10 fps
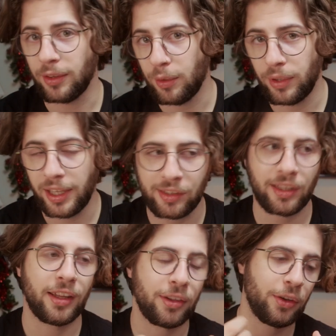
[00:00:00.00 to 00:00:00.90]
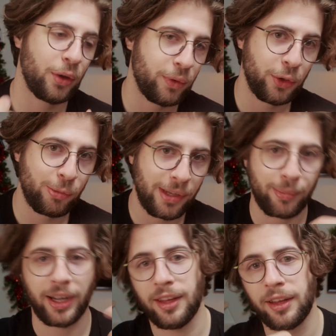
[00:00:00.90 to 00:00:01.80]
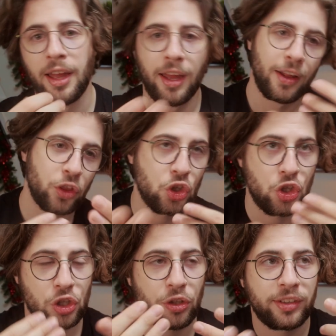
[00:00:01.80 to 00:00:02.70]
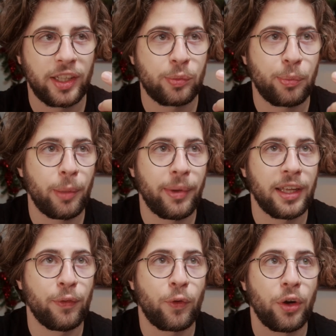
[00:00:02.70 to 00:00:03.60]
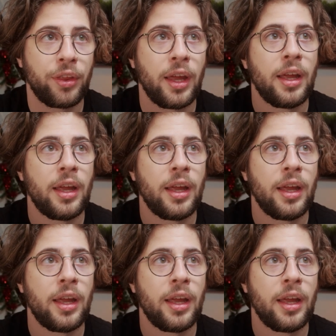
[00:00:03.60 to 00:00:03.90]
Oh, why is that? What do you mean by that? Just like spar back and forth